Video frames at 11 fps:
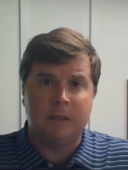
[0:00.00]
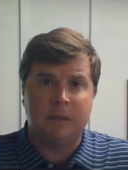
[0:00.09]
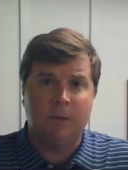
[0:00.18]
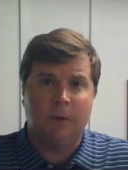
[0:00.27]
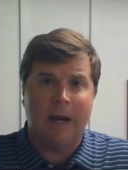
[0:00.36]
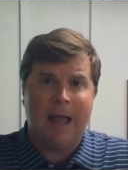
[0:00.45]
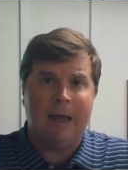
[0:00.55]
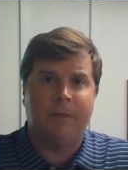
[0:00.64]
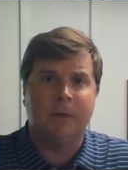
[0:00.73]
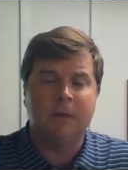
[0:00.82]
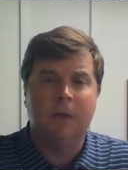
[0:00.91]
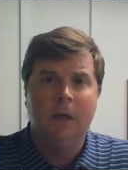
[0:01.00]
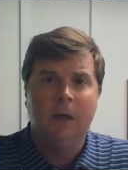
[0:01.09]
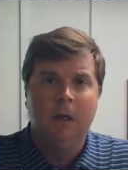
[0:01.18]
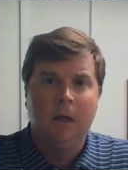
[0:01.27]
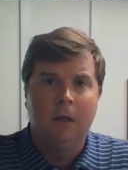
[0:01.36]
to see what happens.
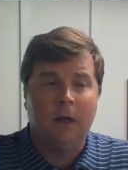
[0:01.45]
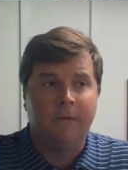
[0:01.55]
Now,